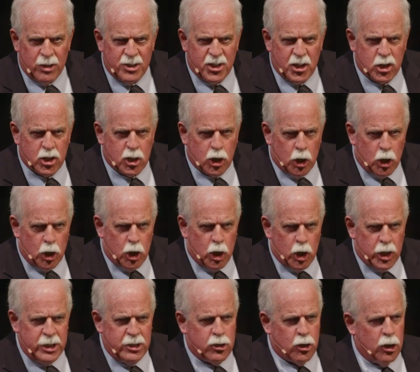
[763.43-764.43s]
skull.
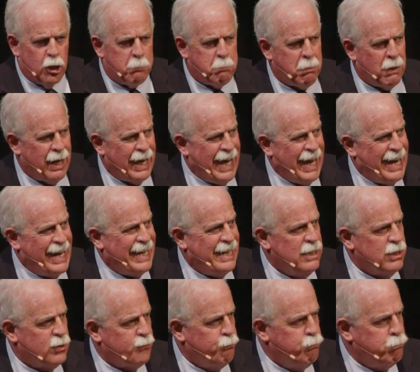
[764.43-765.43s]
He's going to plant
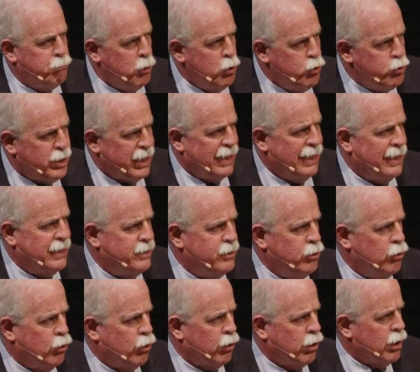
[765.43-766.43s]
his boot on
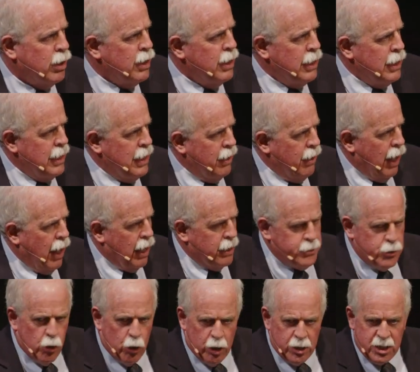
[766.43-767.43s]
your, on
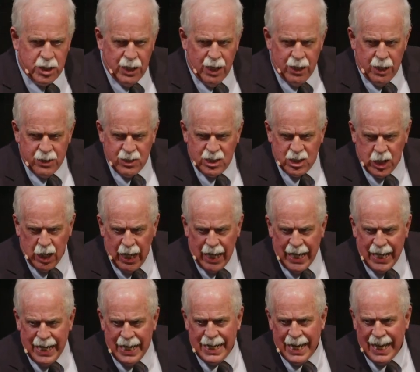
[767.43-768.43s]
your uh,
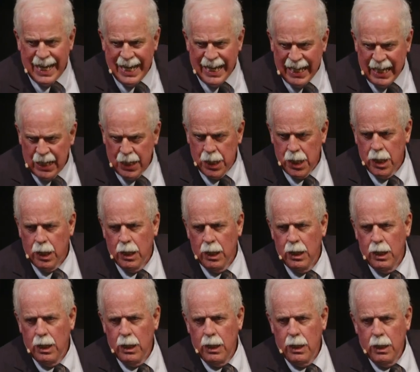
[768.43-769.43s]
slain head.
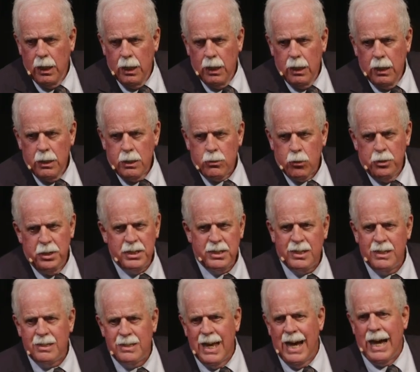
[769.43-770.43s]
So this
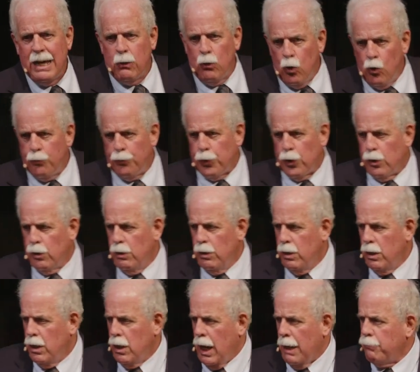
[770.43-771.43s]
is not over.
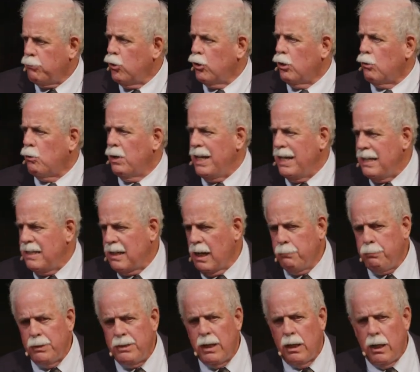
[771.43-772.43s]
I'm going to raise up
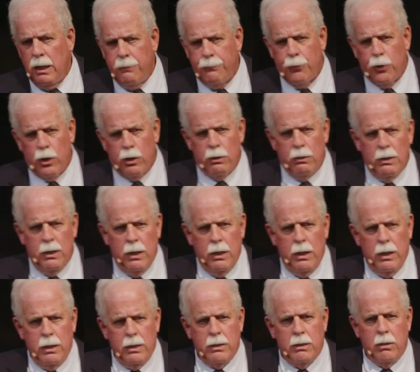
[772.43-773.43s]
a deliverer
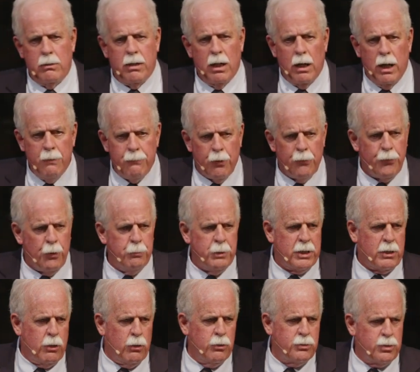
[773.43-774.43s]
to deliver from the
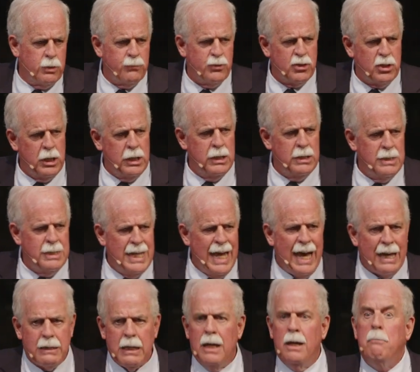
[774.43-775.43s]
curse of sin and
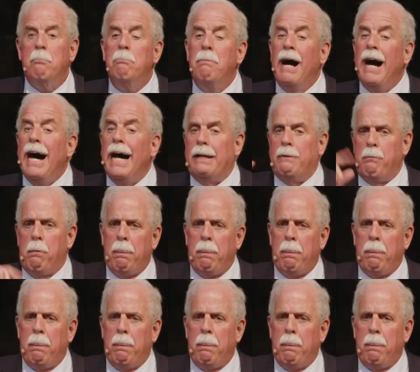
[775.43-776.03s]
death. But